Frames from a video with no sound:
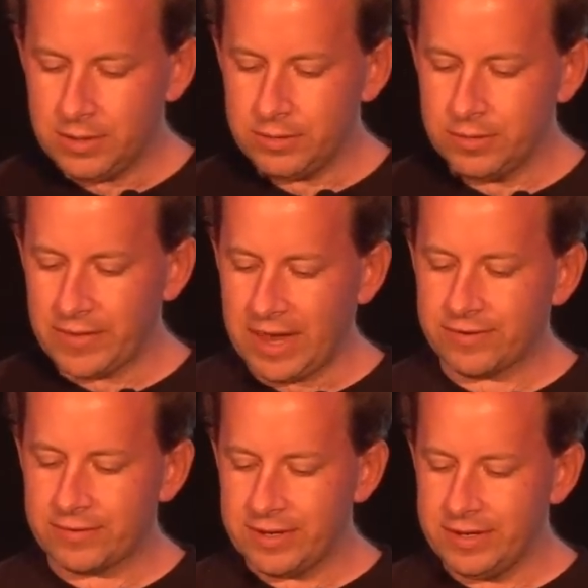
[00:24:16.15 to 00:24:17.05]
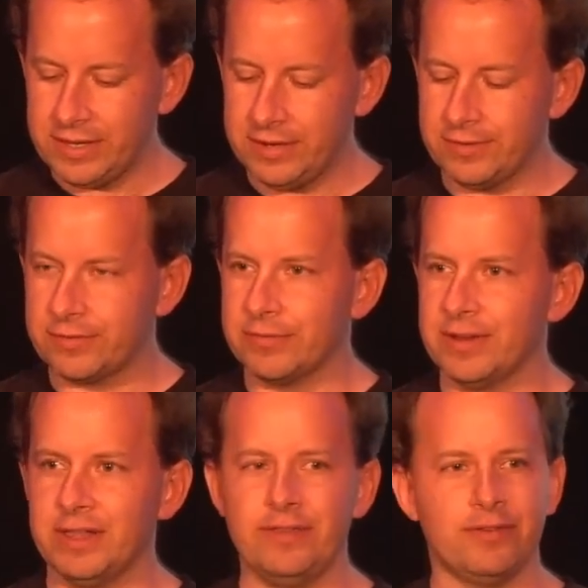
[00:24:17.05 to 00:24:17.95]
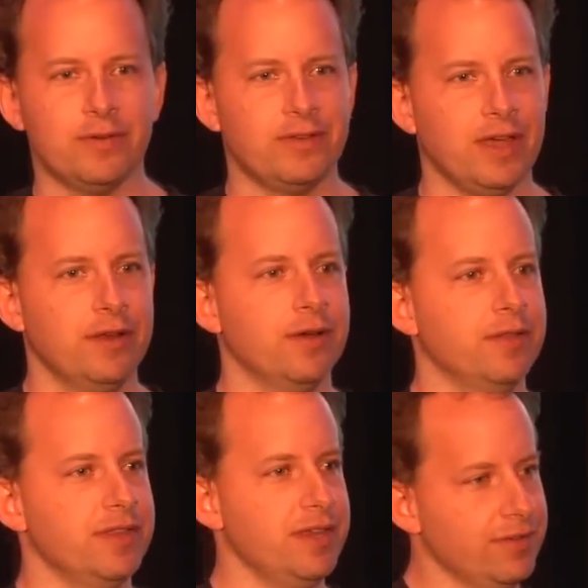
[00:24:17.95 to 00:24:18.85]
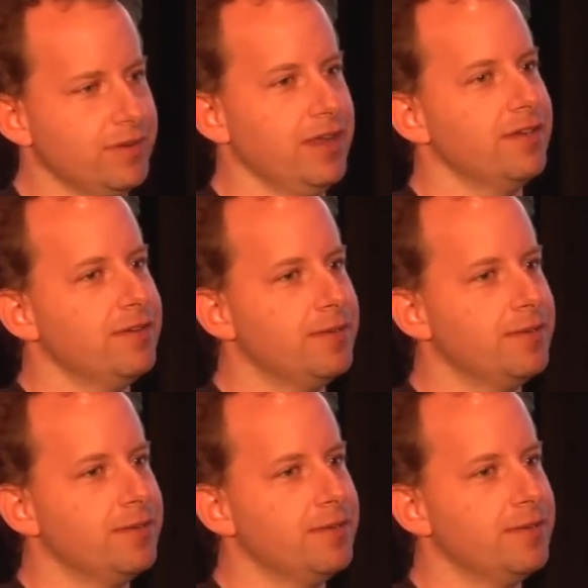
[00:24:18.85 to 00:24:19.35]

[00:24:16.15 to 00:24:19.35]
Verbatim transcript: you've actually needed to release your data on the internet.